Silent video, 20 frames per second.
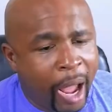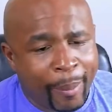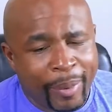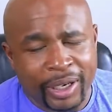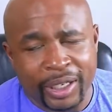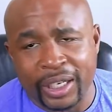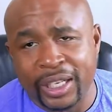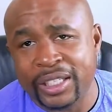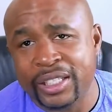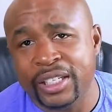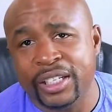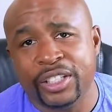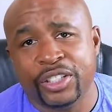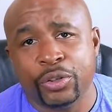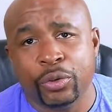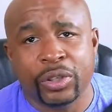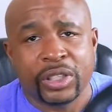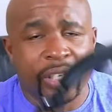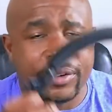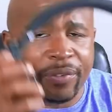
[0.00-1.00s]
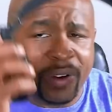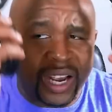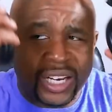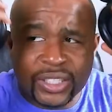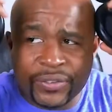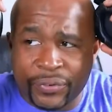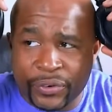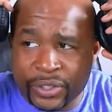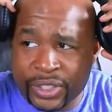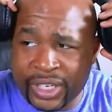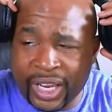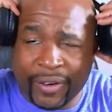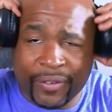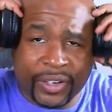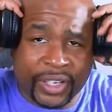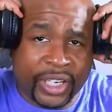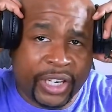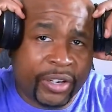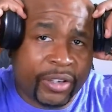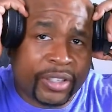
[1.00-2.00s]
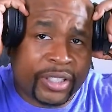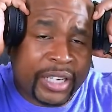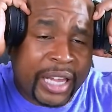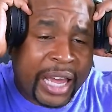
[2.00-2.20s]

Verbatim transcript: I've been listening to his advice for seven years